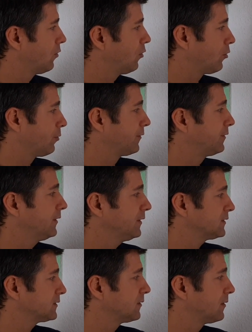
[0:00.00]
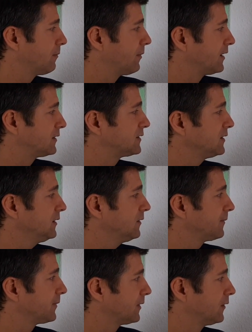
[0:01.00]
or with this, but
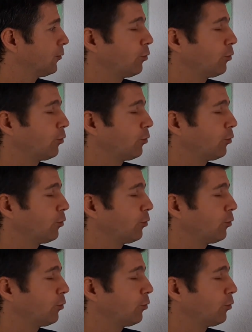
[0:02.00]
see the